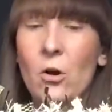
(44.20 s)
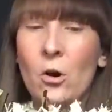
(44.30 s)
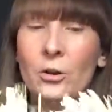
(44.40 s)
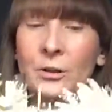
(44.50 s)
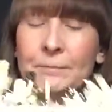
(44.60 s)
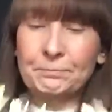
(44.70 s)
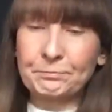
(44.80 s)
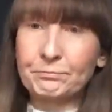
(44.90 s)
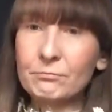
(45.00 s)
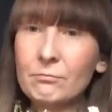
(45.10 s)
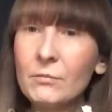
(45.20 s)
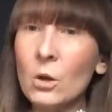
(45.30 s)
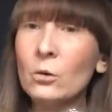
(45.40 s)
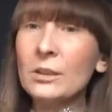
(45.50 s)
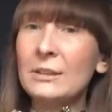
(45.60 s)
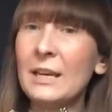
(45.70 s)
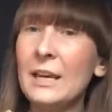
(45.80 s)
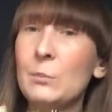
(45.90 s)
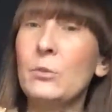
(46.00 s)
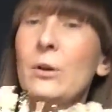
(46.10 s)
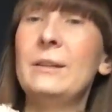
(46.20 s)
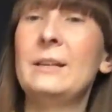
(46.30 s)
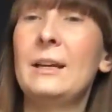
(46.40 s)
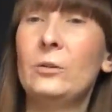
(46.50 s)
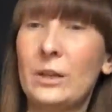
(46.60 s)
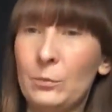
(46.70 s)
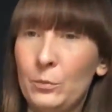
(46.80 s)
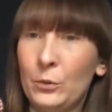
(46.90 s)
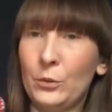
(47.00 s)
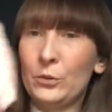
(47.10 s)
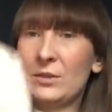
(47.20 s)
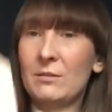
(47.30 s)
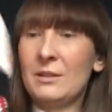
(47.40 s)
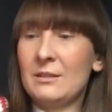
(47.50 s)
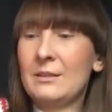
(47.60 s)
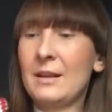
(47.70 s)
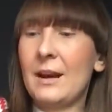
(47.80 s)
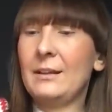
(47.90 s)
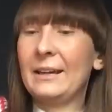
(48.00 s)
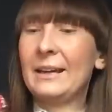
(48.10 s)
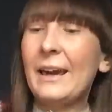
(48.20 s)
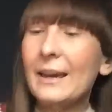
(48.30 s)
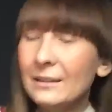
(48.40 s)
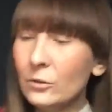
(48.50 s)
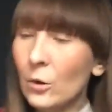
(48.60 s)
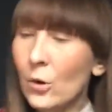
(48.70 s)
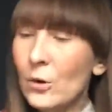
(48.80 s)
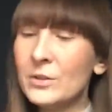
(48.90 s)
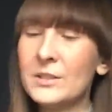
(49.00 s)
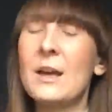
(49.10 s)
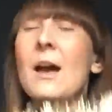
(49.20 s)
on a table and then you can put inside candles.